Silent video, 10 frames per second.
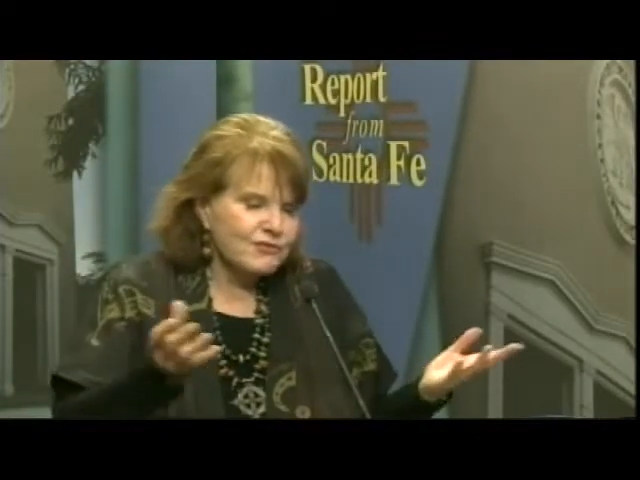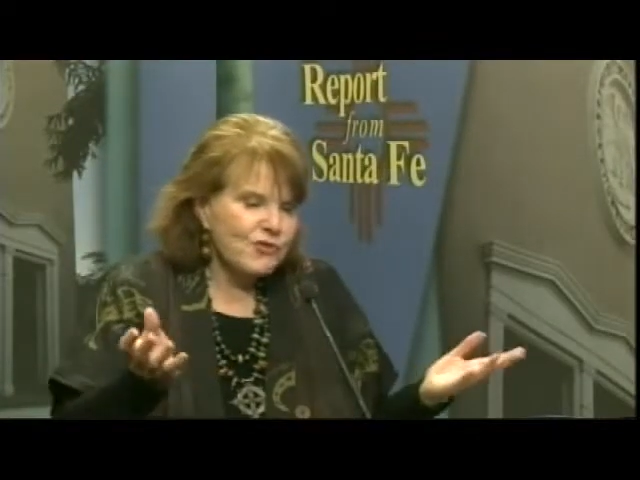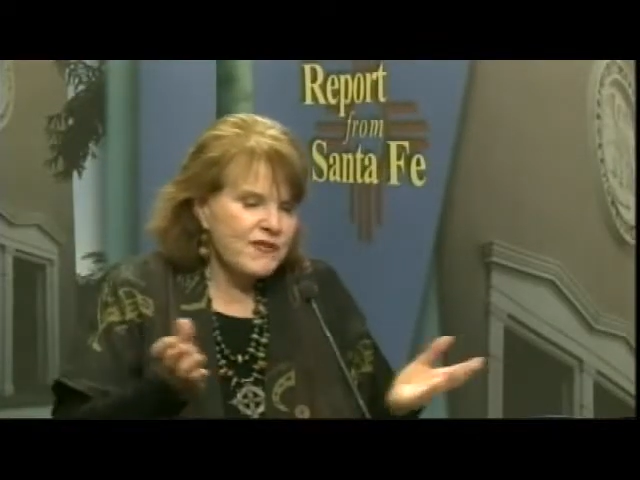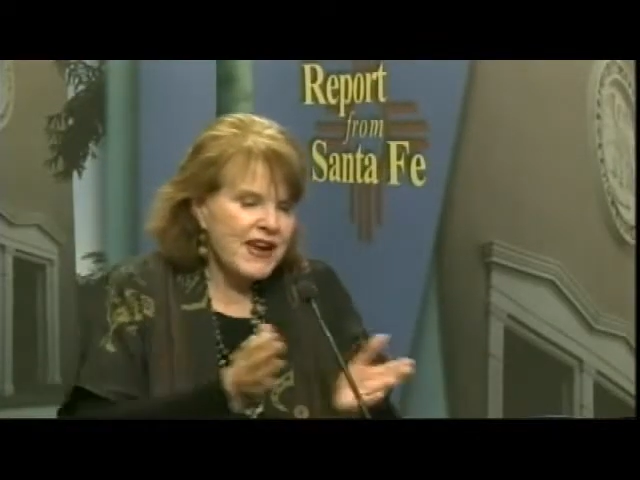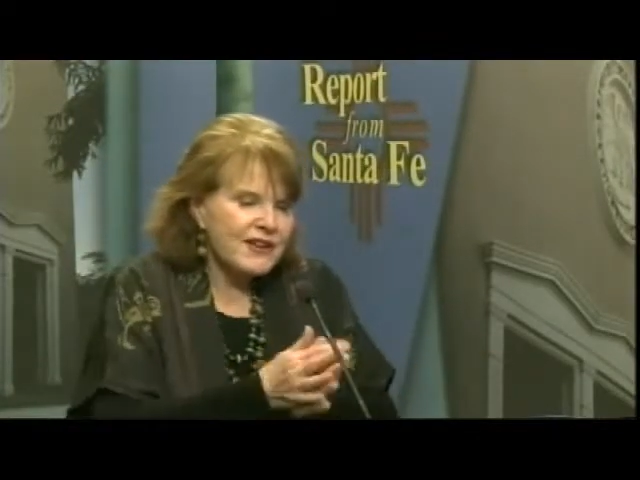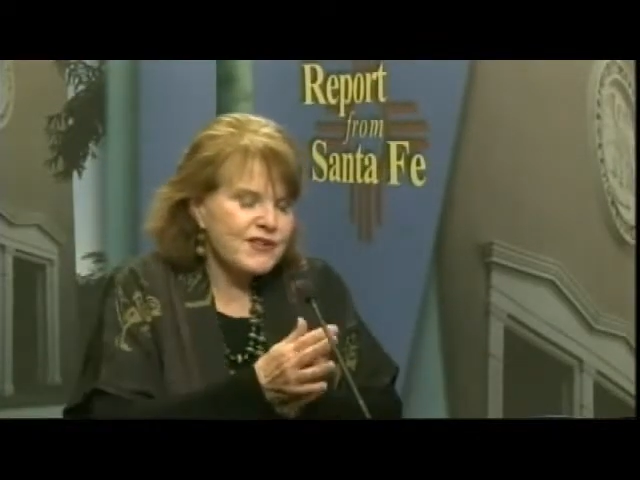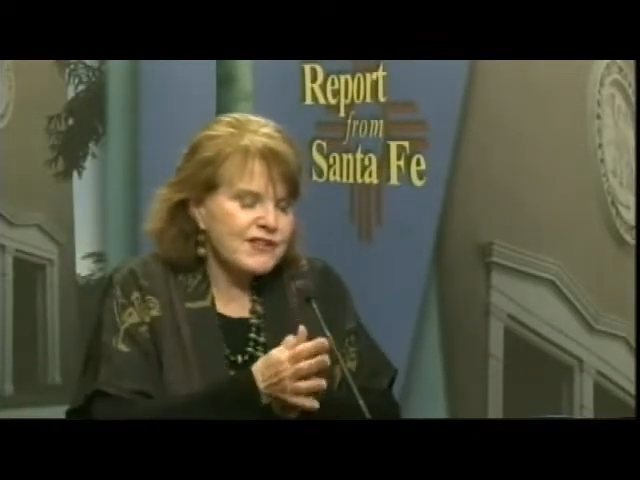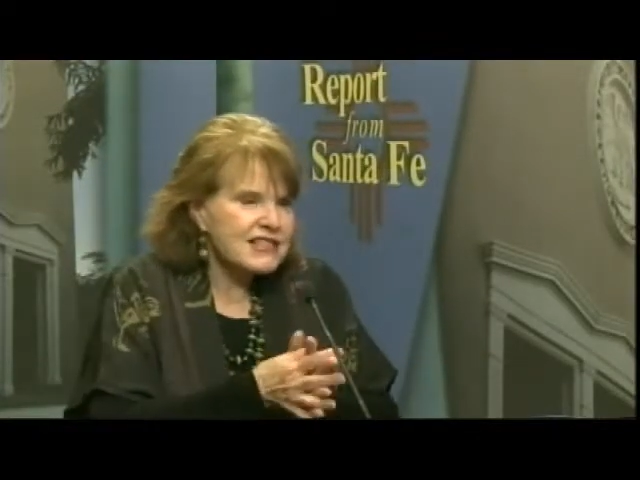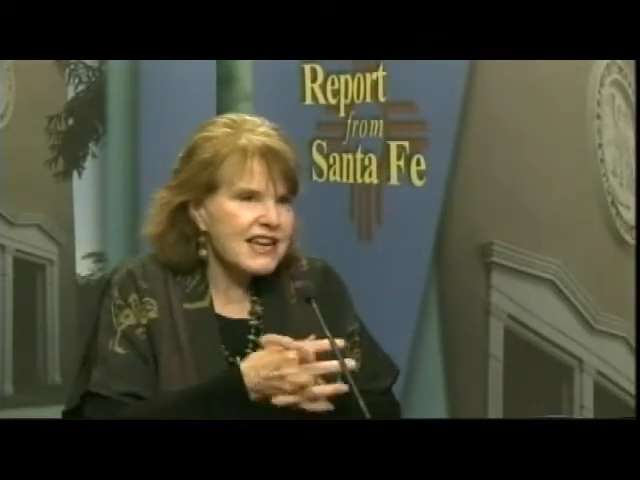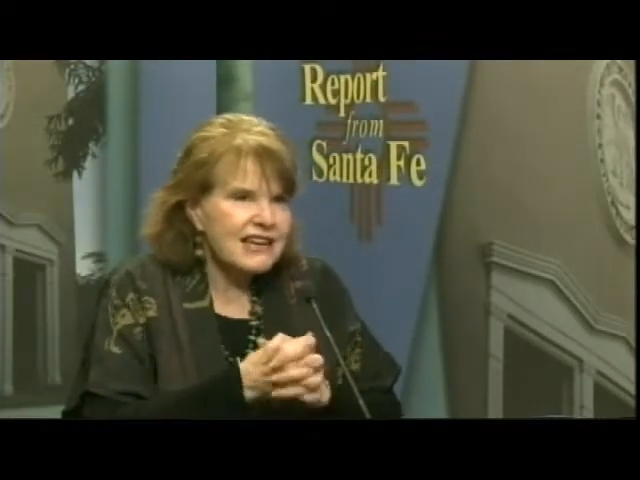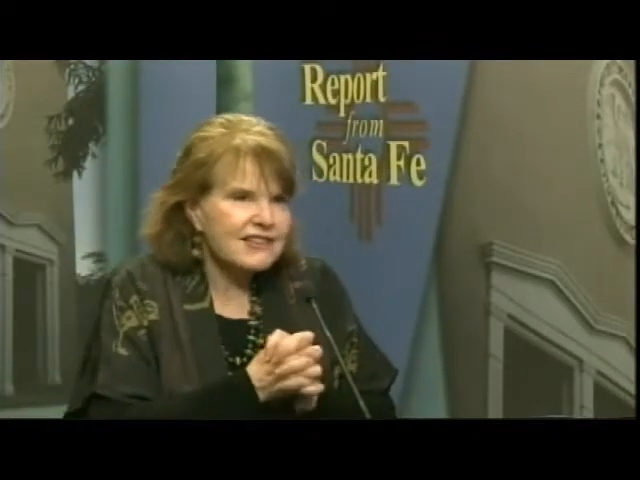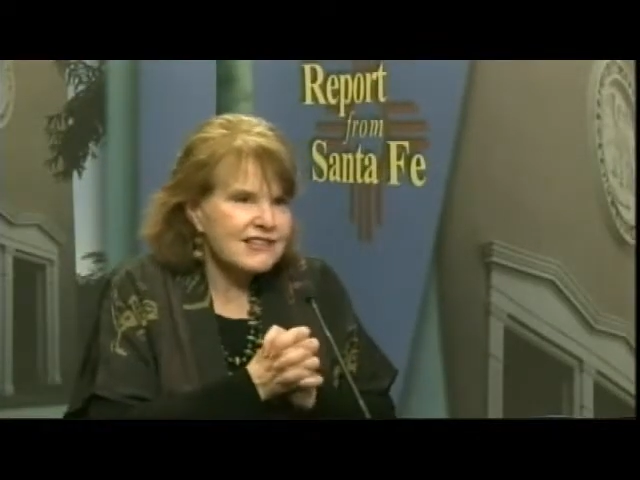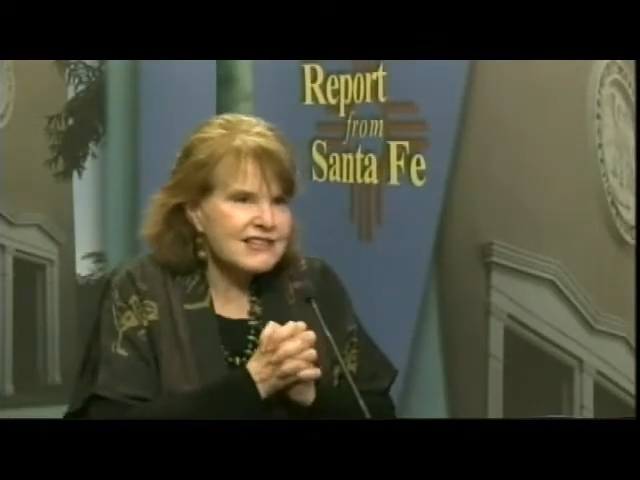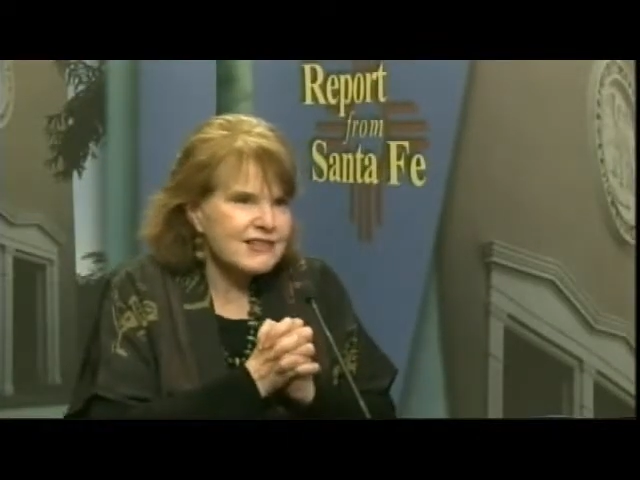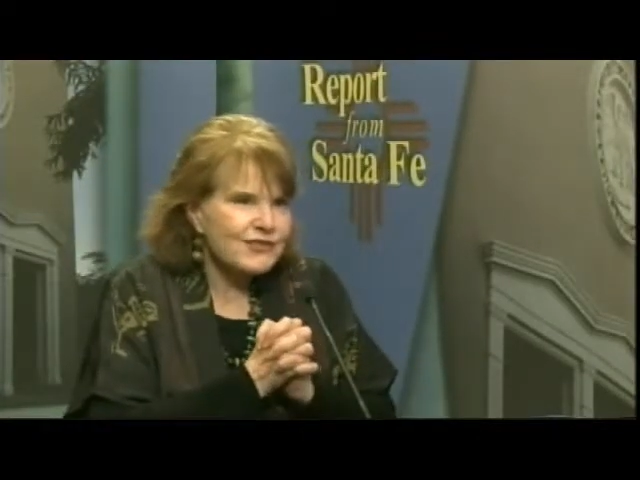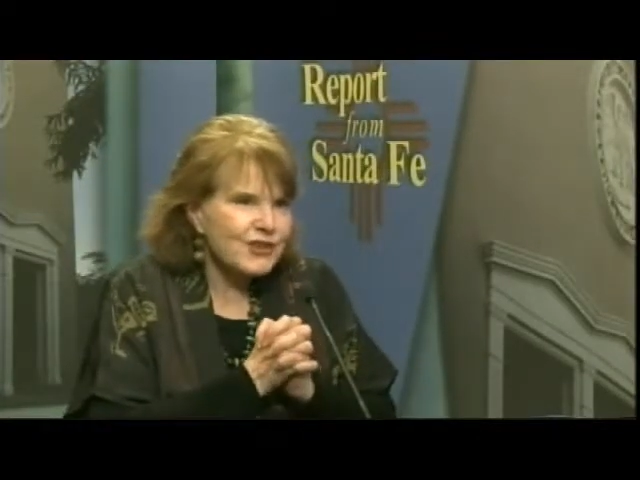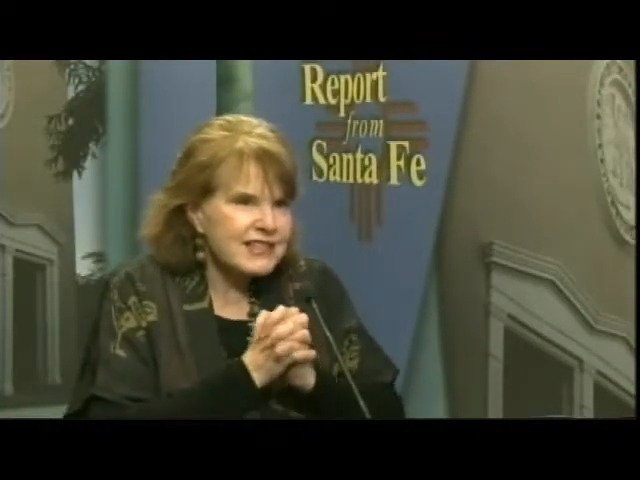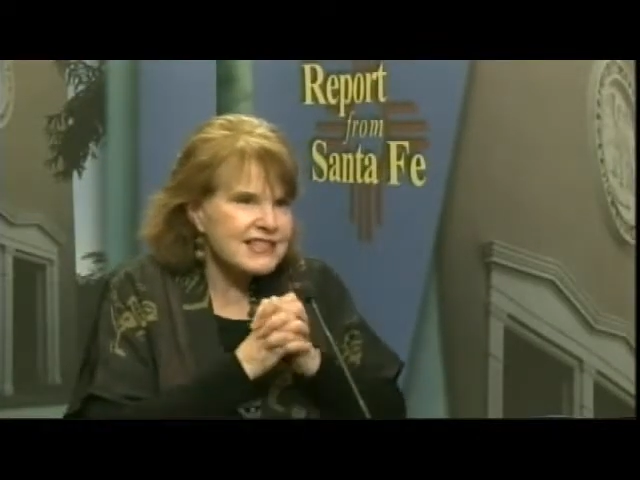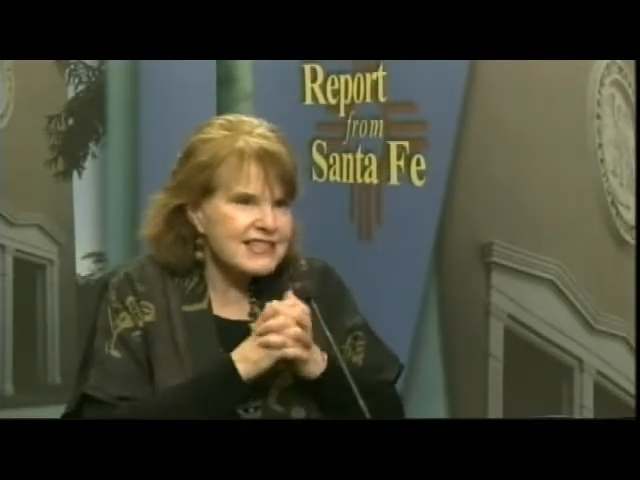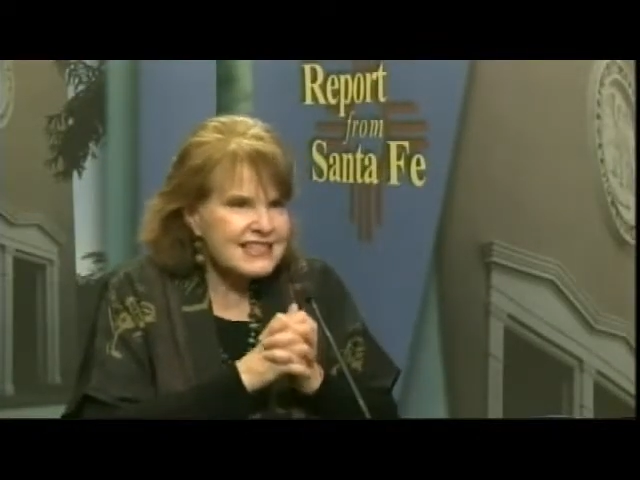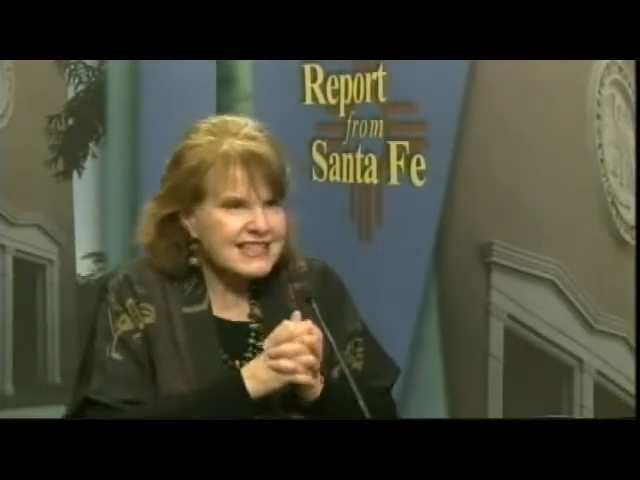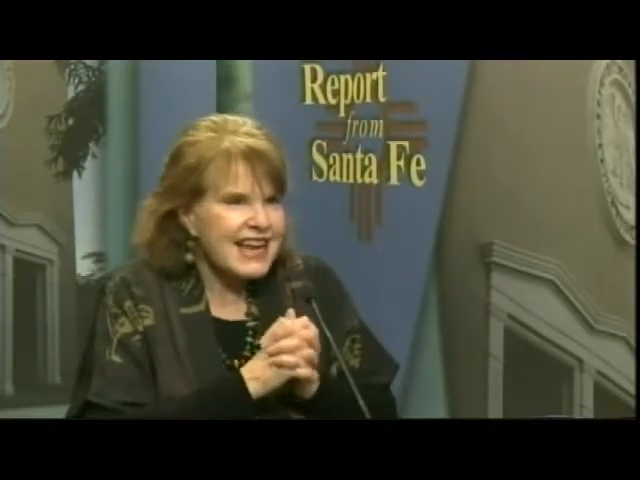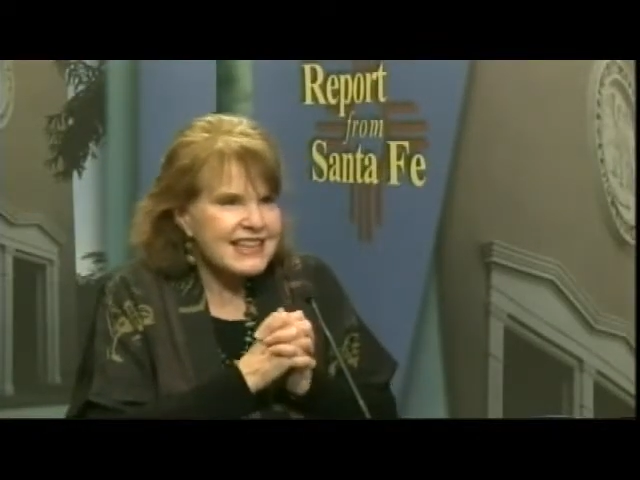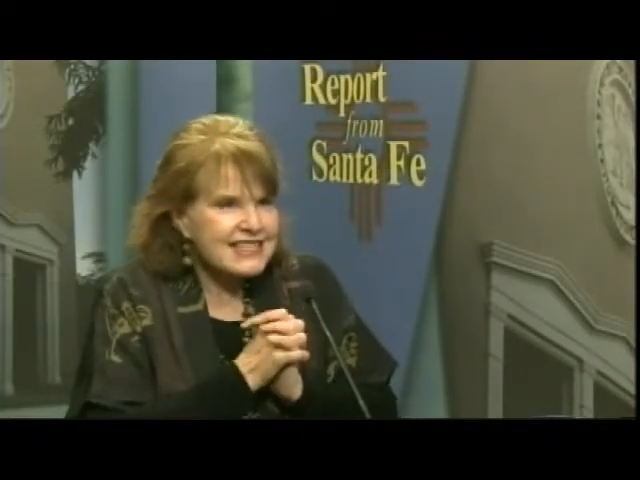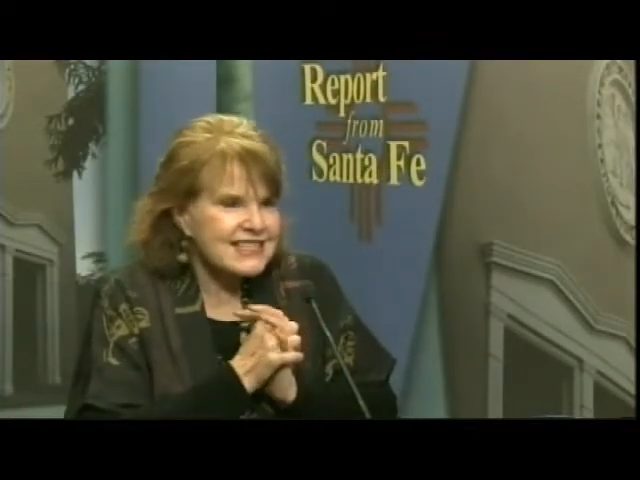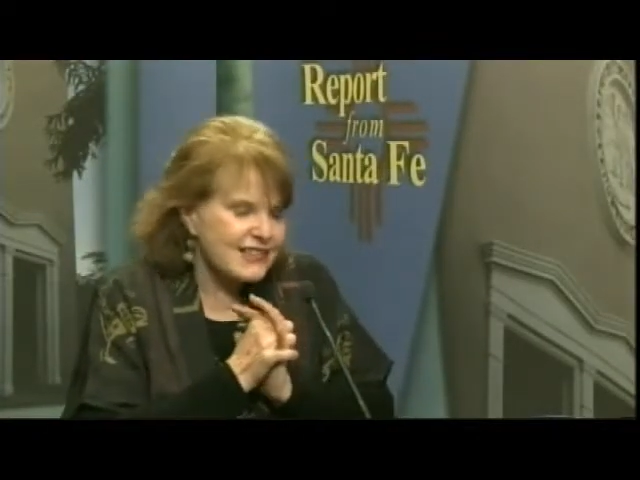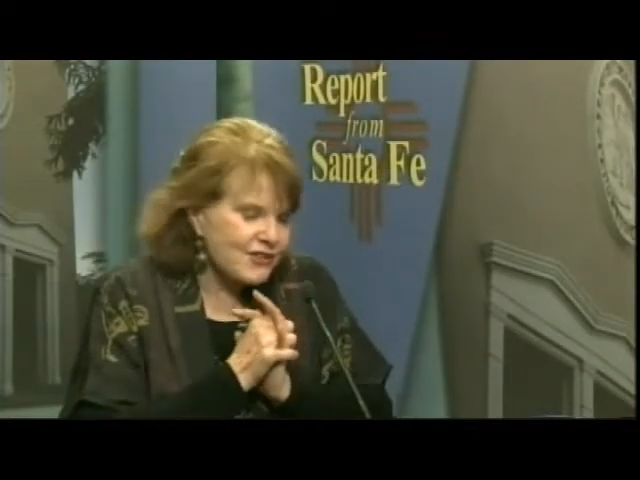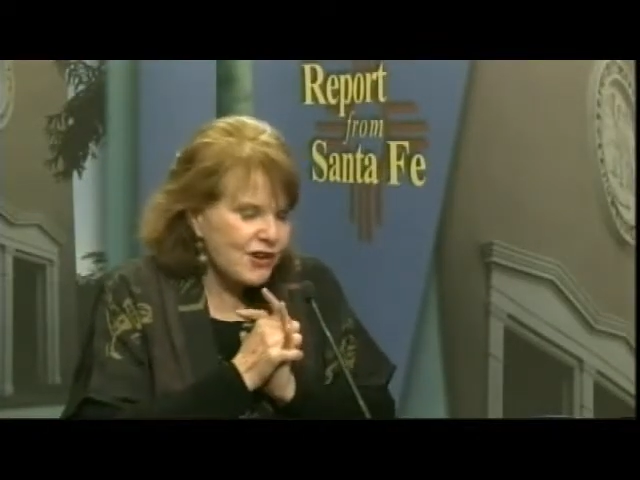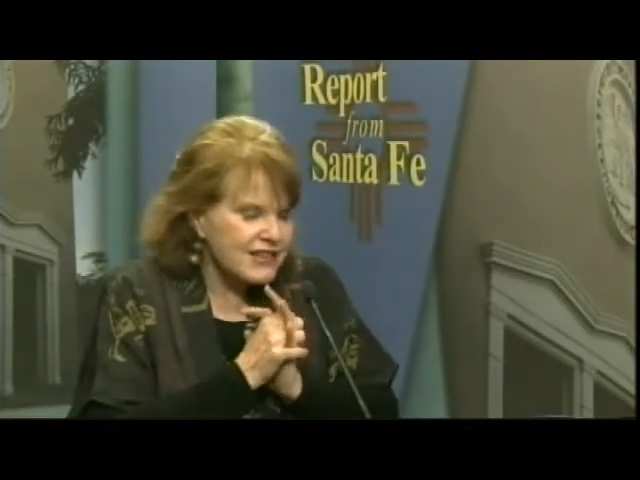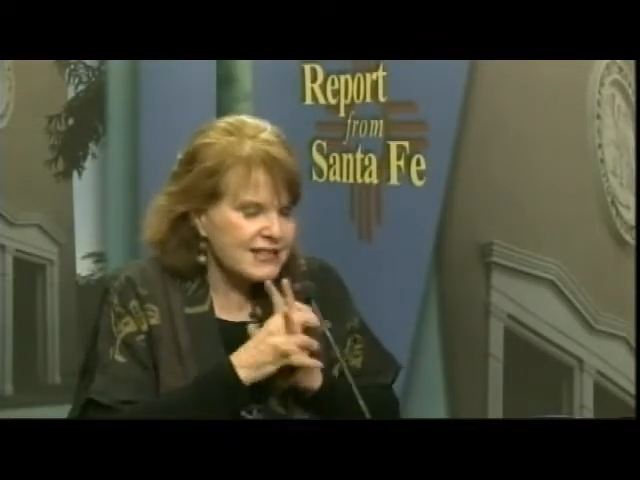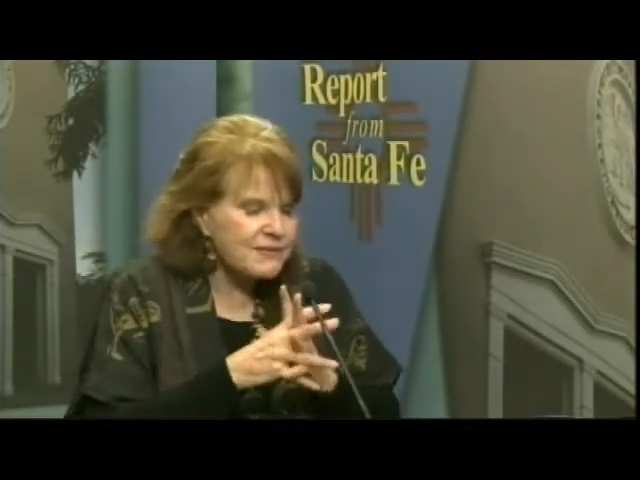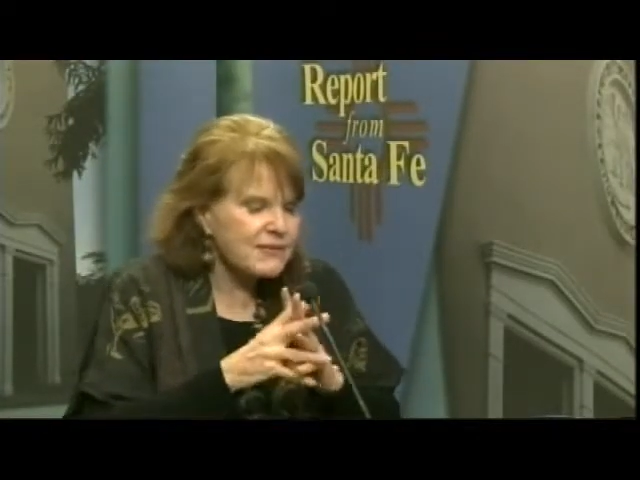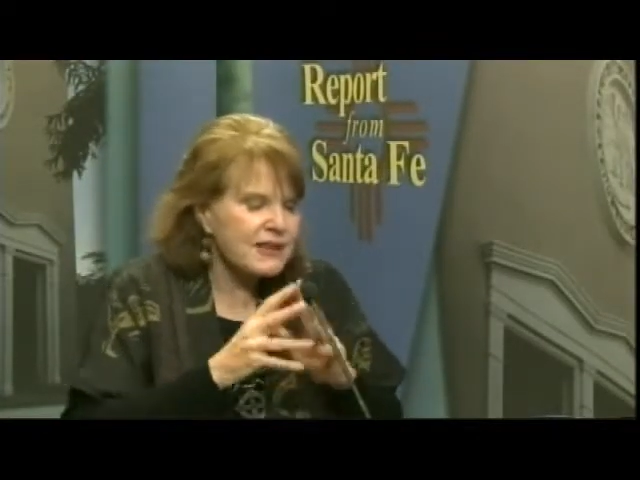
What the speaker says: We've had a few scandals. Let's just dance across them.